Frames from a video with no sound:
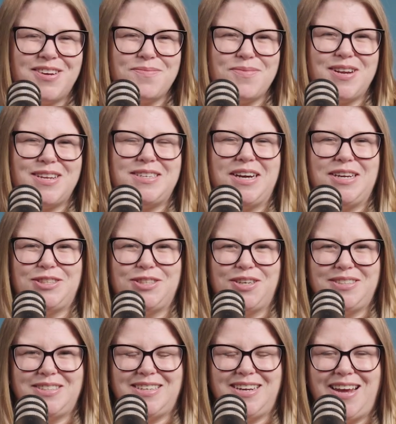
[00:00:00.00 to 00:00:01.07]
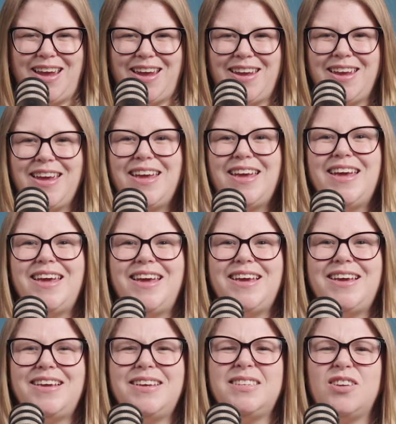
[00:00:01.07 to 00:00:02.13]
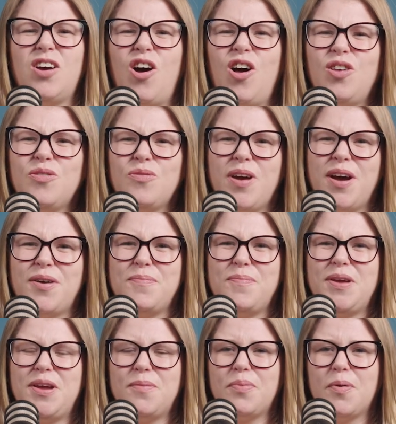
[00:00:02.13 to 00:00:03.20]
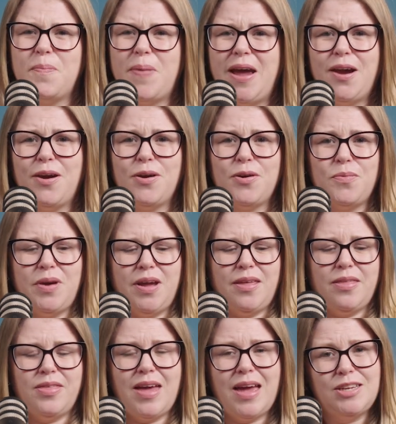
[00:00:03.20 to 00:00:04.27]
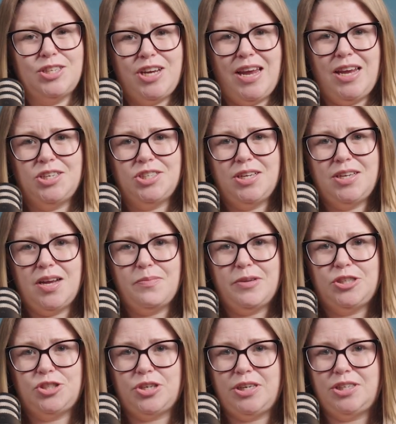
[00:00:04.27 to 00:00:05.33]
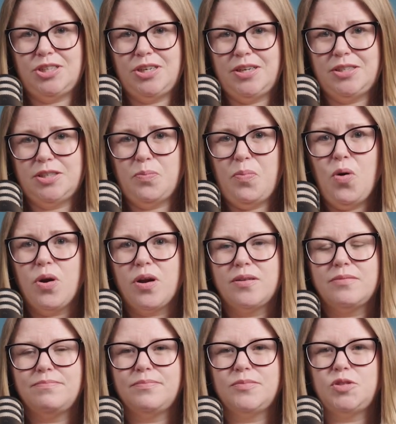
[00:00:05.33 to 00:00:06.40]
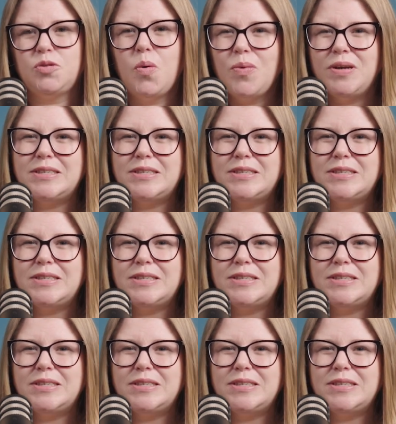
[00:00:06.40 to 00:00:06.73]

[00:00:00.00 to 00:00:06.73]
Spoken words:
I'm going to touch on today is all around being prepared with education, demonstration, and support. So when we